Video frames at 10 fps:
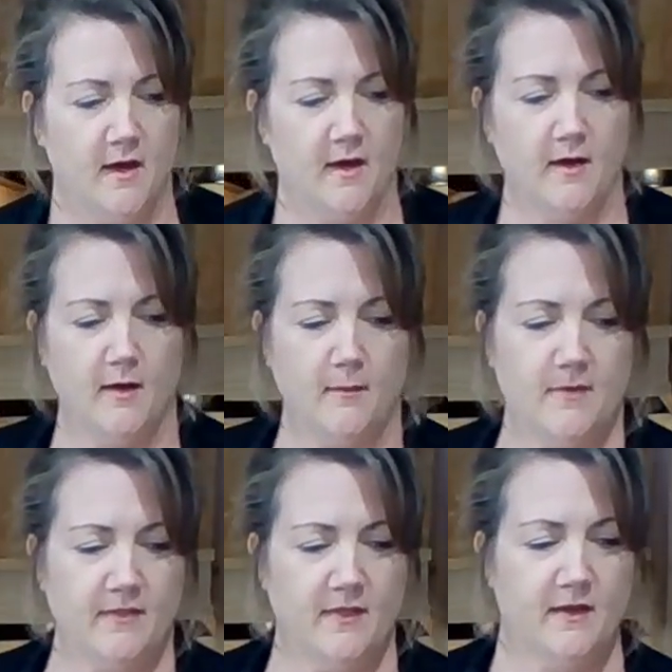
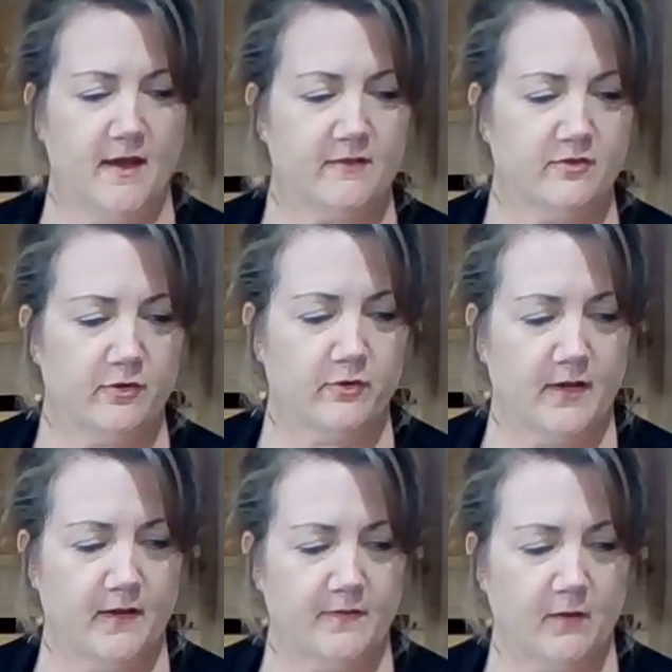The next
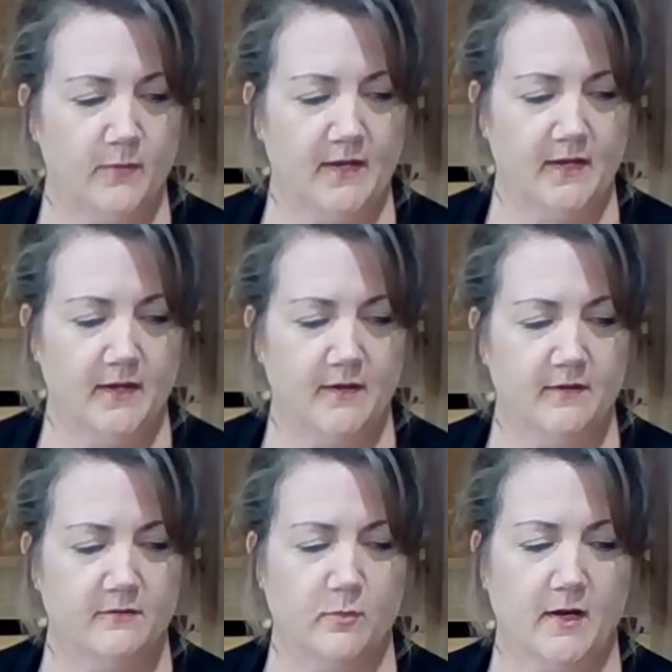ingredient that we need
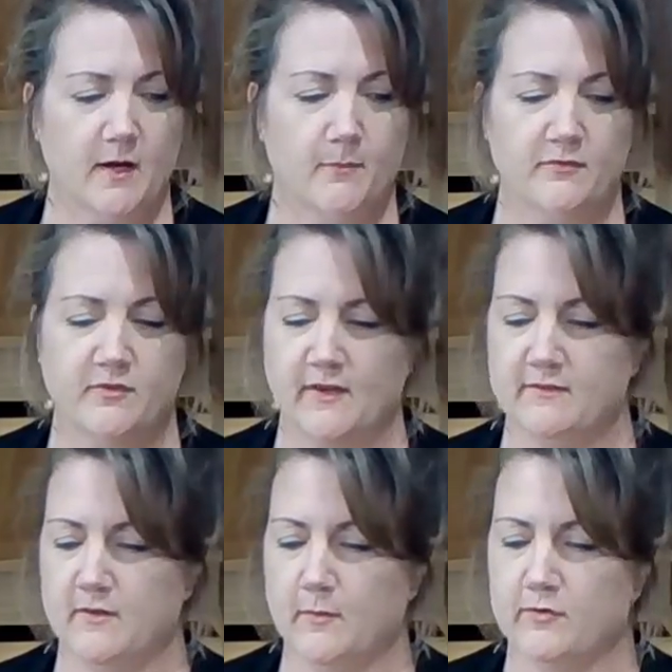is 1 cup of
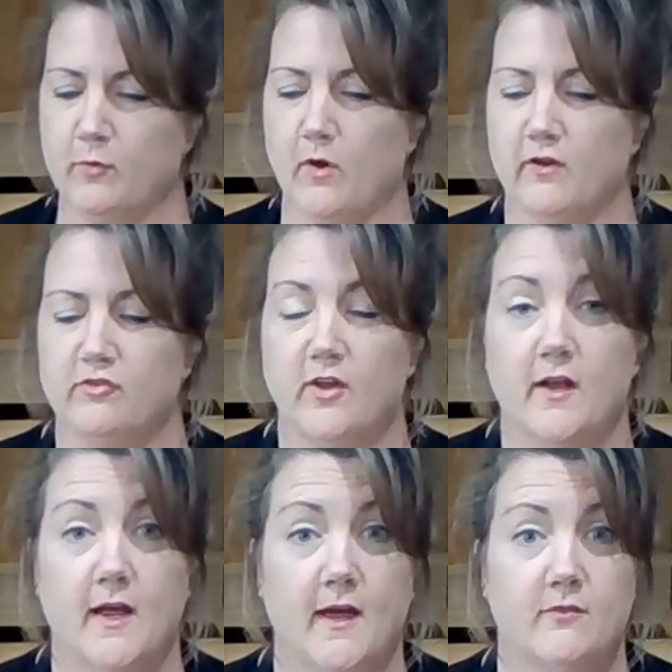sliced summer squash,
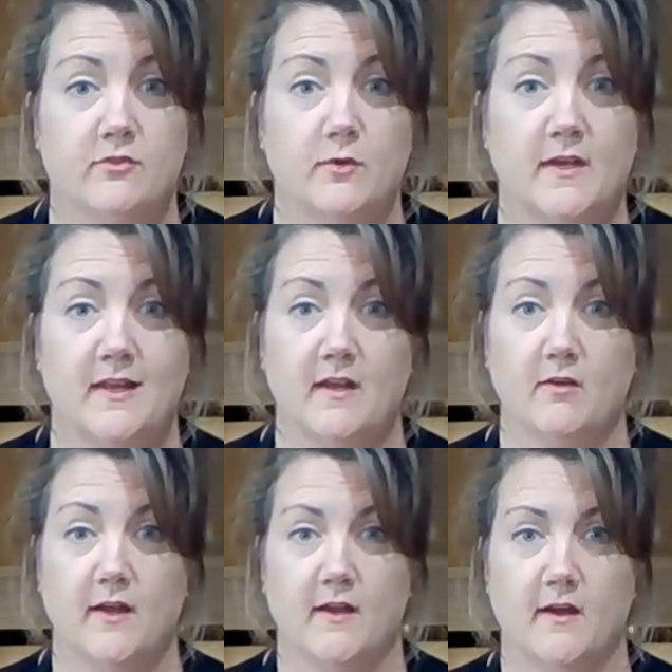and I have
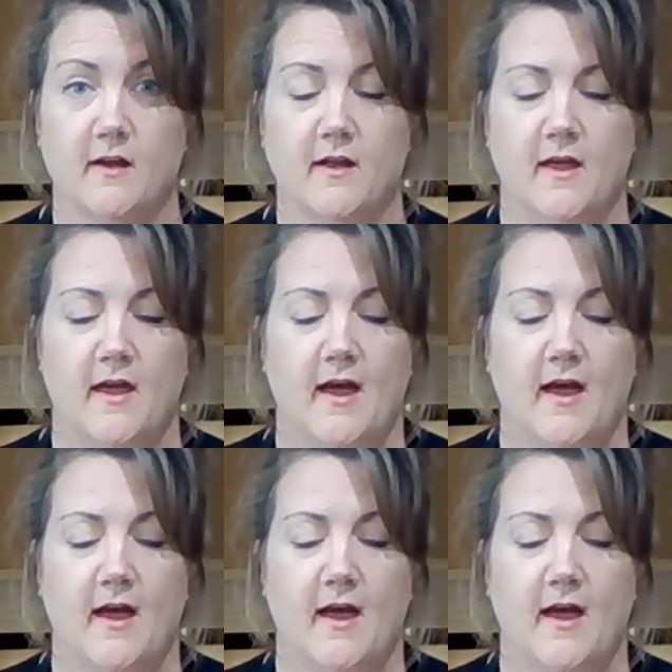zucchini right here.